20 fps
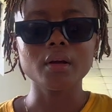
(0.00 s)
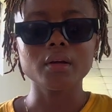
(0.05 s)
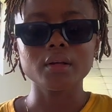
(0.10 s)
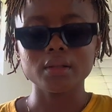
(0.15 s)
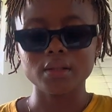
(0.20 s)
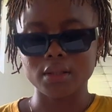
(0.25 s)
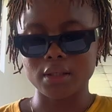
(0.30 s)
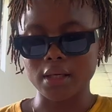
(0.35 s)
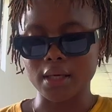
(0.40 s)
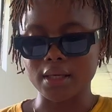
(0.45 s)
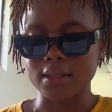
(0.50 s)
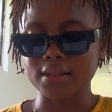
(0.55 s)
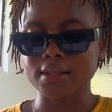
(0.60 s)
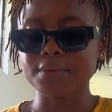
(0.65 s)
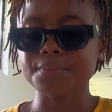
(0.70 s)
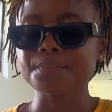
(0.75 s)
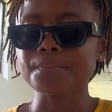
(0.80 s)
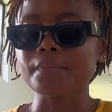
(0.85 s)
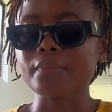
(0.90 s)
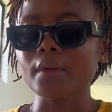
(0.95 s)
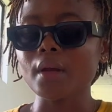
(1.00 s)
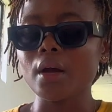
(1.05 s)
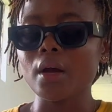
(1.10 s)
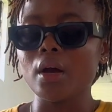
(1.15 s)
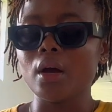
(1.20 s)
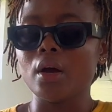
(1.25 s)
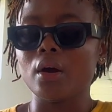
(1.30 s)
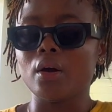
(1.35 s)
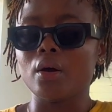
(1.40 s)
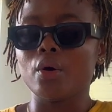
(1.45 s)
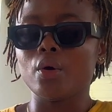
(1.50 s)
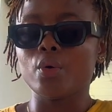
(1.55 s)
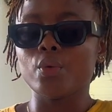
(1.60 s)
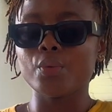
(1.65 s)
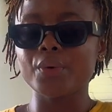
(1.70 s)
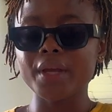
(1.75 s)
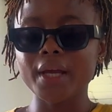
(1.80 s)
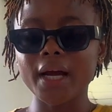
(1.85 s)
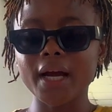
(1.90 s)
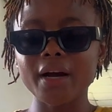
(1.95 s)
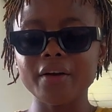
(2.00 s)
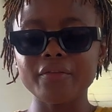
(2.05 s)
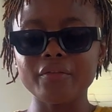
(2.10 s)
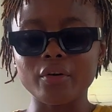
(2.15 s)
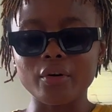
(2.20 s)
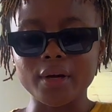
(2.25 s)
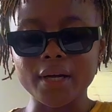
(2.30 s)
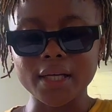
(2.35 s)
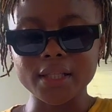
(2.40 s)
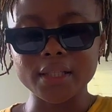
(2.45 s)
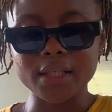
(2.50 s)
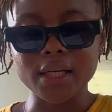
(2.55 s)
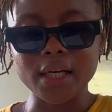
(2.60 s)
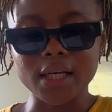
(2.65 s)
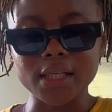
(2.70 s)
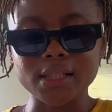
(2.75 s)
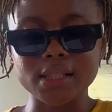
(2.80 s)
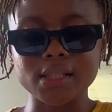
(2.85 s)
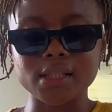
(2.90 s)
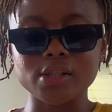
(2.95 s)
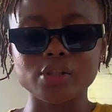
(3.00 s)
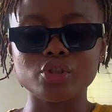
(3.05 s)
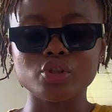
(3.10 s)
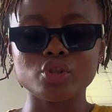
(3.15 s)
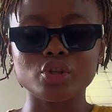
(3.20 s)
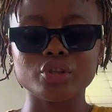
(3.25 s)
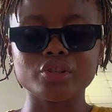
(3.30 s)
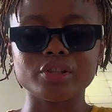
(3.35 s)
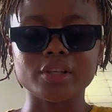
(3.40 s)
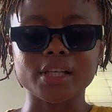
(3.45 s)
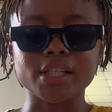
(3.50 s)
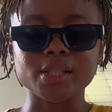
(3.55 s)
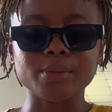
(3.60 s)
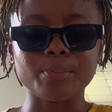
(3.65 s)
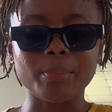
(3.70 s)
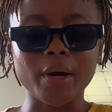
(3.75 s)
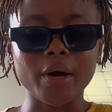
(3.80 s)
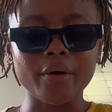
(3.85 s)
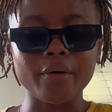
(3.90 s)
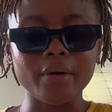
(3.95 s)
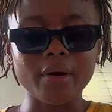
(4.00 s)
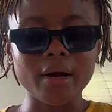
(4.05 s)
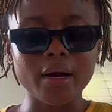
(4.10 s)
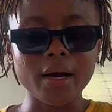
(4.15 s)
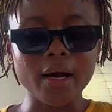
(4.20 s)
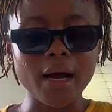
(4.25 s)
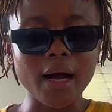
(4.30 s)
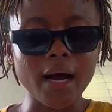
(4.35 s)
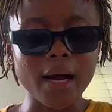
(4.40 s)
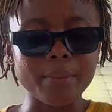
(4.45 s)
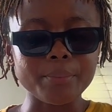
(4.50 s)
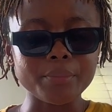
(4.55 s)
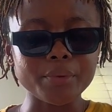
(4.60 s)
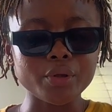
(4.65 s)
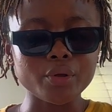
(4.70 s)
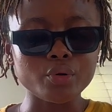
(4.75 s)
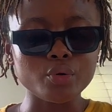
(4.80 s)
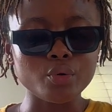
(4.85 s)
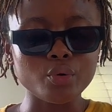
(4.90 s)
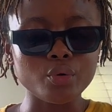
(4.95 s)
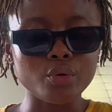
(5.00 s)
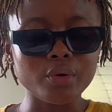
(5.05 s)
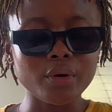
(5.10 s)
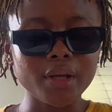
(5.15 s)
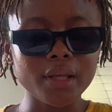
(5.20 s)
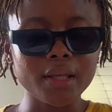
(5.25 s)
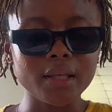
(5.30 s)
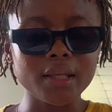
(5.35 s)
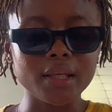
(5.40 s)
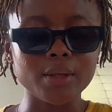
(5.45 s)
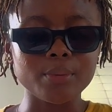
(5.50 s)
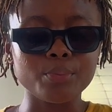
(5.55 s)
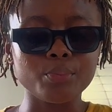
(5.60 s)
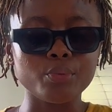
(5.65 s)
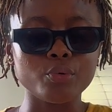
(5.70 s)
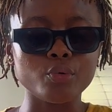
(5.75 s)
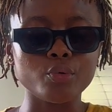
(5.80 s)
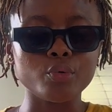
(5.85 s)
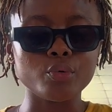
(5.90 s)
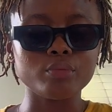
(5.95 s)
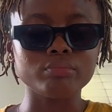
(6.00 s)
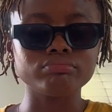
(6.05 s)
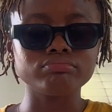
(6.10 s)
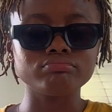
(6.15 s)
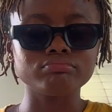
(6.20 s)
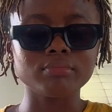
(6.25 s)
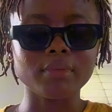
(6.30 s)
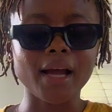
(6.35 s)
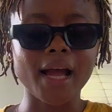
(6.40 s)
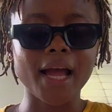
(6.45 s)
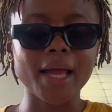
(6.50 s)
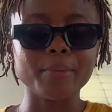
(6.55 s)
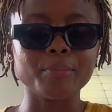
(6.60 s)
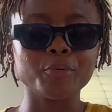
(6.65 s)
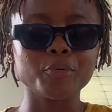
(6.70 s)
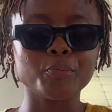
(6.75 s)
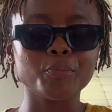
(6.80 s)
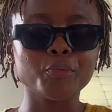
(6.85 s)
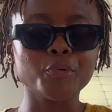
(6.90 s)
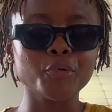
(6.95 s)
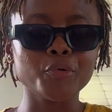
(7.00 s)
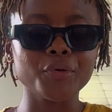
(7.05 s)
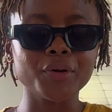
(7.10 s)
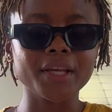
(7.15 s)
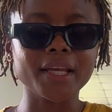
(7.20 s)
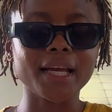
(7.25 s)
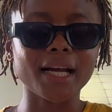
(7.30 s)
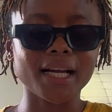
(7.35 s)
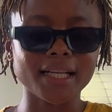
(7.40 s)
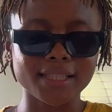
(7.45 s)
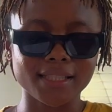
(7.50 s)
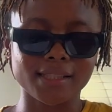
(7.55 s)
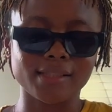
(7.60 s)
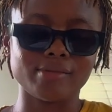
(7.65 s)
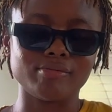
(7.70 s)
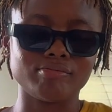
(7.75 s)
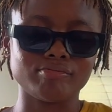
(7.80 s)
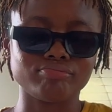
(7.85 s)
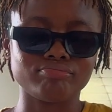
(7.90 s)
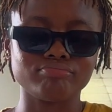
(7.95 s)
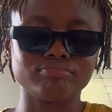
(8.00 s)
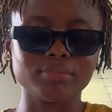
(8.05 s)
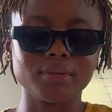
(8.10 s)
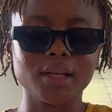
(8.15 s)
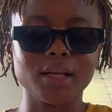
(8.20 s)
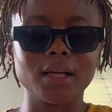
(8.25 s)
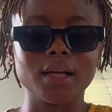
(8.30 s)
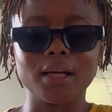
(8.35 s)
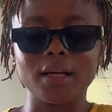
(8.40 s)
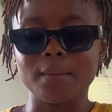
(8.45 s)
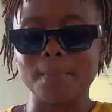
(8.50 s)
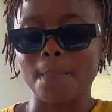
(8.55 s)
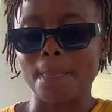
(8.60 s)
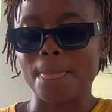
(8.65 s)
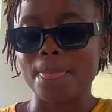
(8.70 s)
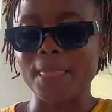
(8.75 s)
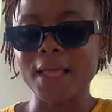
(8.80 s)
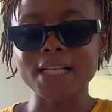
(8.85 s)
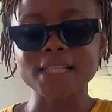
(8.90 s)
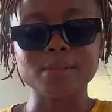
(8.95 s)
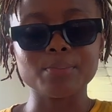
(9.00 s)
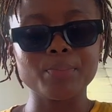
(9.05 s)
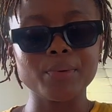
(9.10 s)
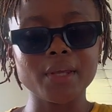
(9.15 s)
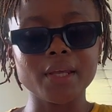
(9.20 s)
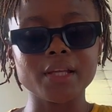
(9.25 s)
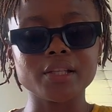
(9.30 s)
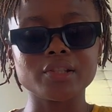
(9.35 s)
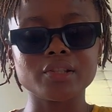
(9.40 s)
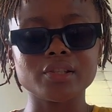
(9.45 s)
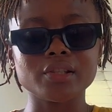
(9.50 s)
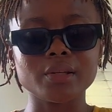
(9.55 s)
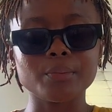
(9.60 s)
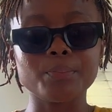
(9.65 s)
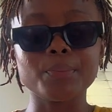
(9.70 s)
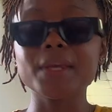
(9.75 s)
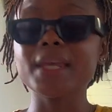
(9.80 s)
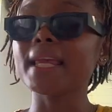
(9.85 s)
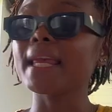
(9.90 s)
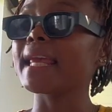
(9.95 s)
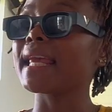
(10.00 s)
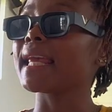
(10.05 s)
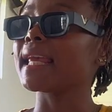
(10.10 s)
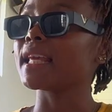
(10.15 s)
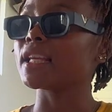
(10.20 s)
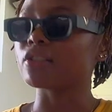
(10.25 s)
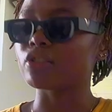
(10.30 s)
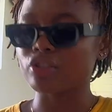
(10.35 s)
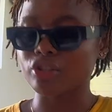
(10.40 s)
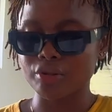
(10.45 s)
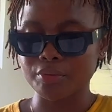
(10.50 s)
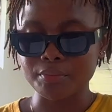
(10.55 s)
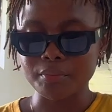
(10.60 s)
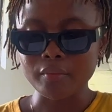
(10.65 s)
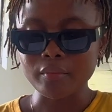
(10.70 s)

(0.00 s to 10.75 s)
Yes. We have organic acids such as para, amino, hydrochloric acid. That's PAH.